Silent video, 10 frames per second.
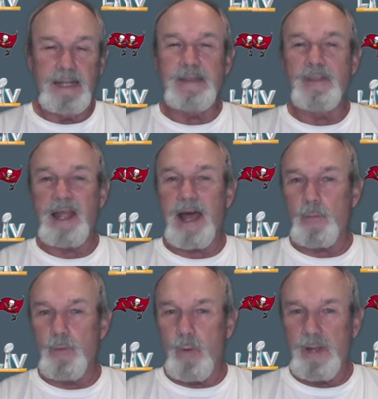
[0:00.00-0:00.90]
the kind
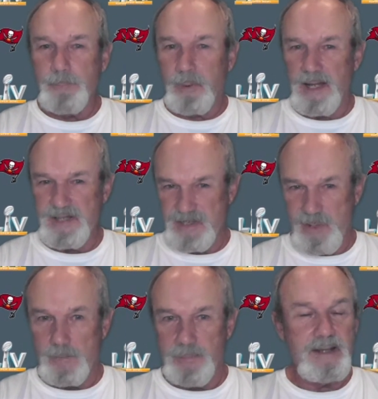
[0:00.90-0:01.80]
of role he plays, he's
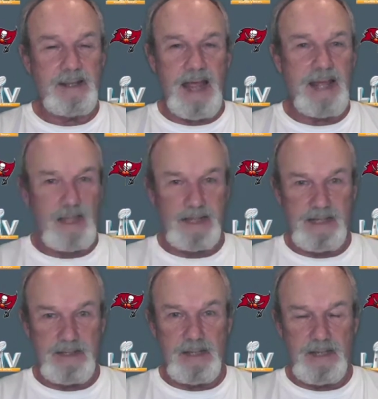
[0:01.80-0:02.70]
going to be the guy, like
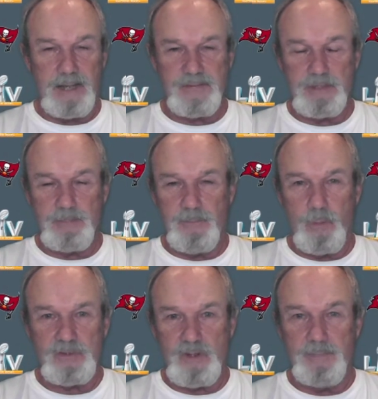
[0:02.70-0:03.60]
I've said
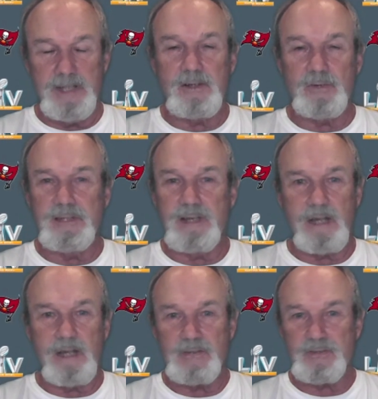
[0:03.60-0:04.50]
before, is going to be in on the end of the
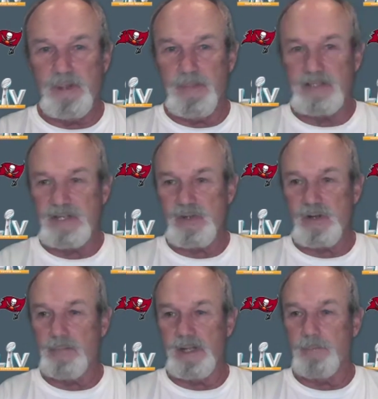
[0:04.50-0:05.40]
line of scrimmage. He's going
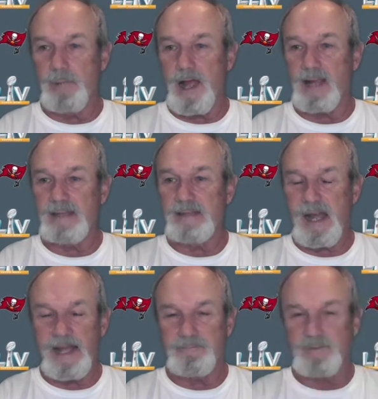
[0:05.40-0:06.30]
to be a blocking
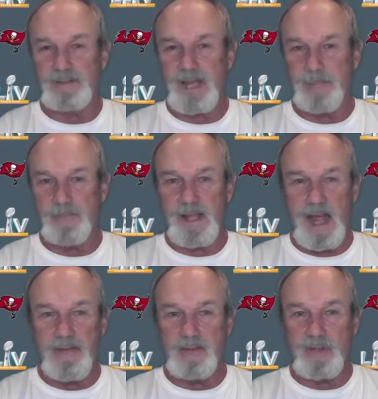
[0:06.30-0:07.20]
type of
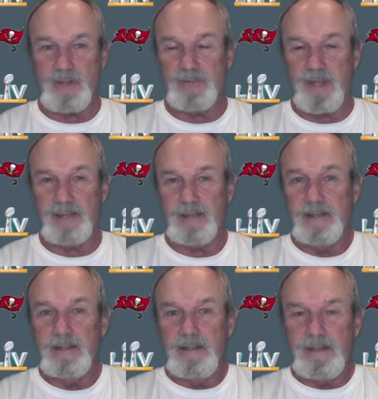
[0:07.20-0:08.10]
guy that's going to take
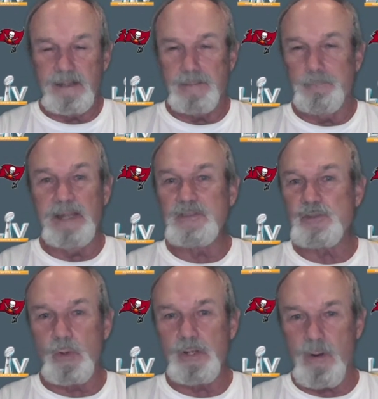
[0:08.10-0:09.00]
being
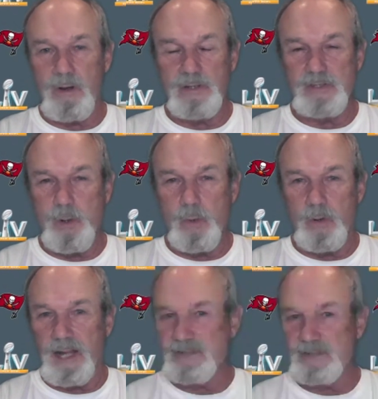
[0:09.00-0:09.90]
short yardage and goal
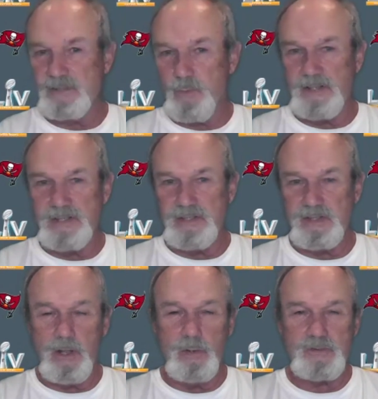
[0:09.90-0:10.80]
line situations
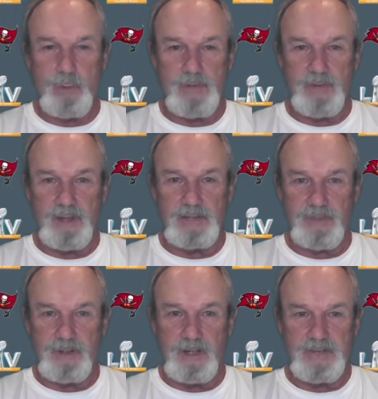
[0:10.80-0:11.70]
and those sort of things
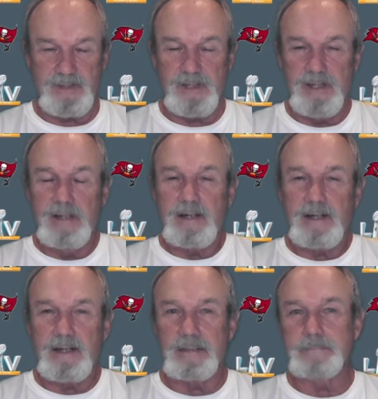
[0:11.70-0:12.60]
for us.
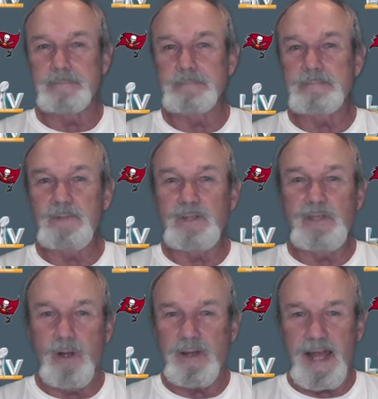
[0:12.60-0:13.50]
And, you
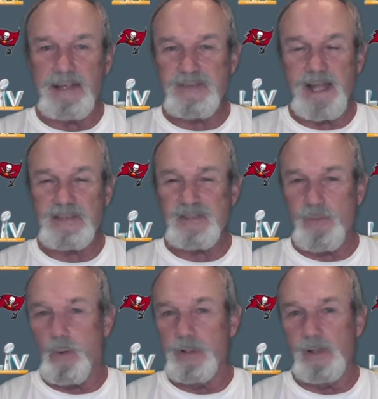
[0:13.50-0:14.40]
know, that's the
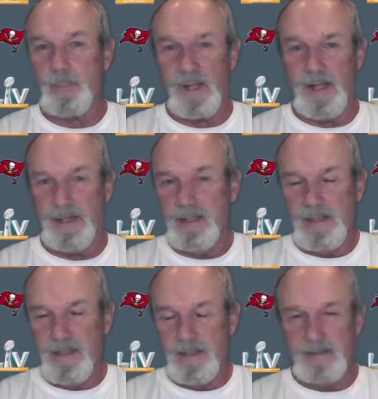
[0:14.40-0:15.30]
role he'll play.
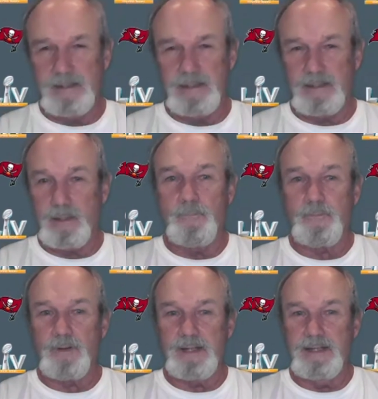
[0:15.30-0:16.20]
And
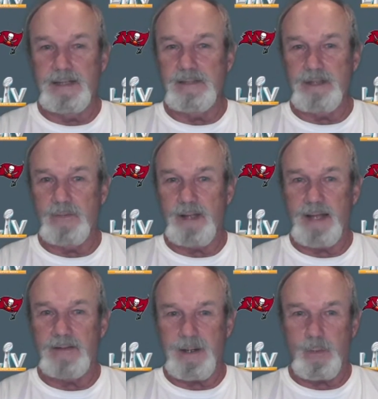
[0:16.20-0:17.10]
hopefully he, you know,
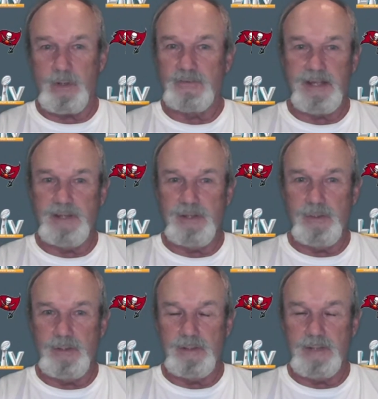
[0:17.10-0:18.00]
that'll
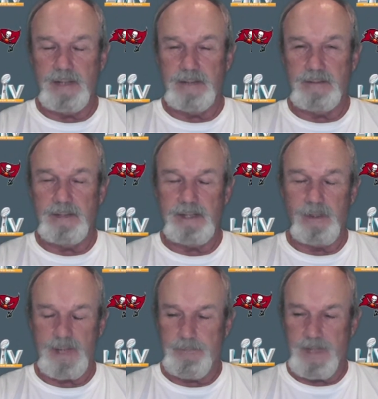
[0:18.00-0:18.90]
continue and he'll
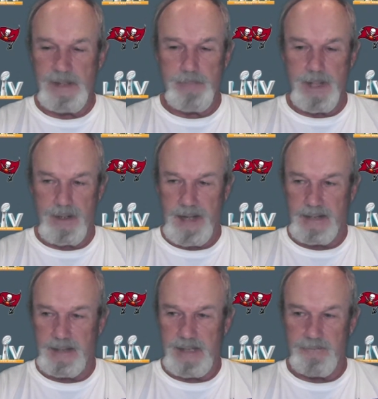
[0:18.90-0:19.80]
keep getting better at
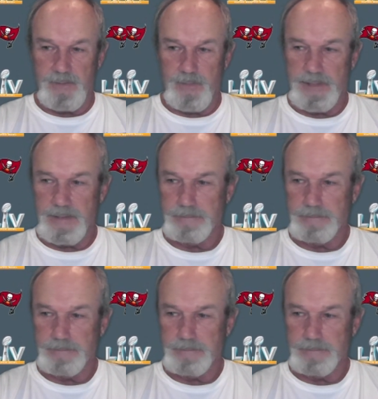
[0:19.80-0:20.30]
it every week.